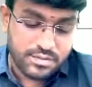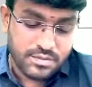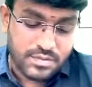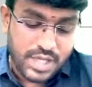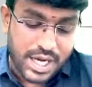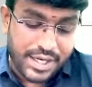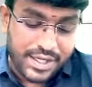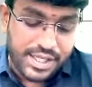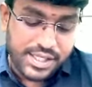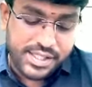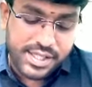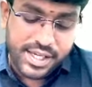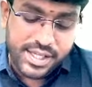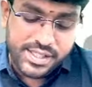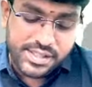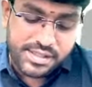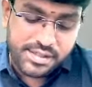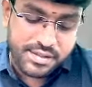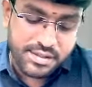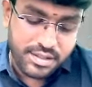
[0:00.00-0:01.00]
ITC
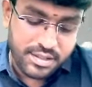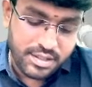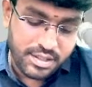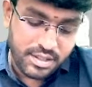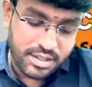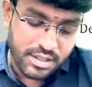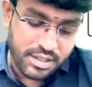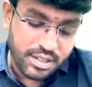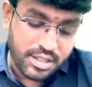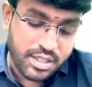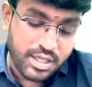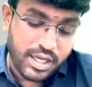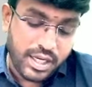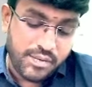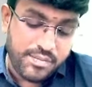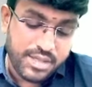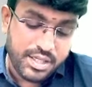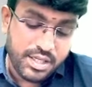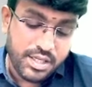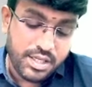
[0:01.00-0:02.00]
is clear.
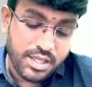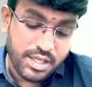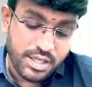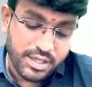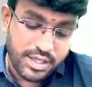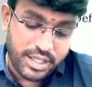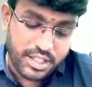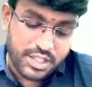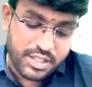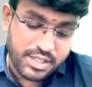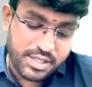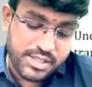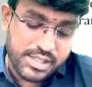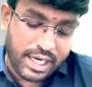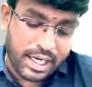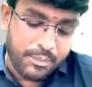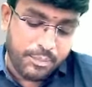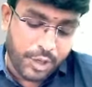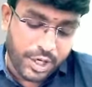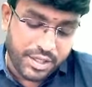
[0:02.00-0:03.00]
Next,
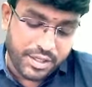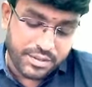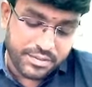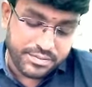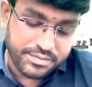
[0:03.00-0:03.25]
second point.